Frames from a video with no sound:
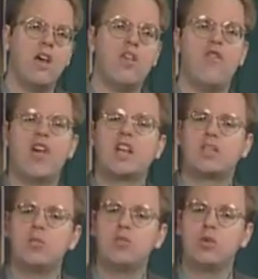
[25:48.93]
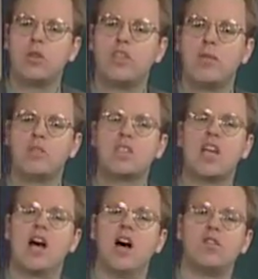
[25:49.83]
the victims would
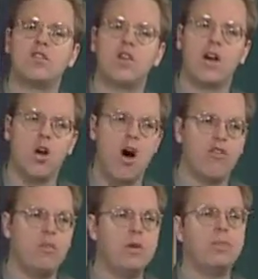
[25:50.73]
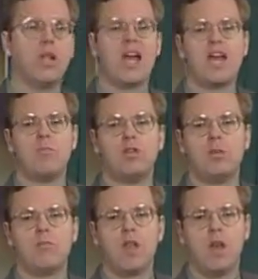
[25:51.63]
themselves very often be blamed.
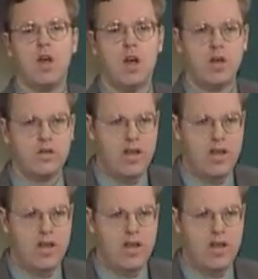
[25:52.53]
The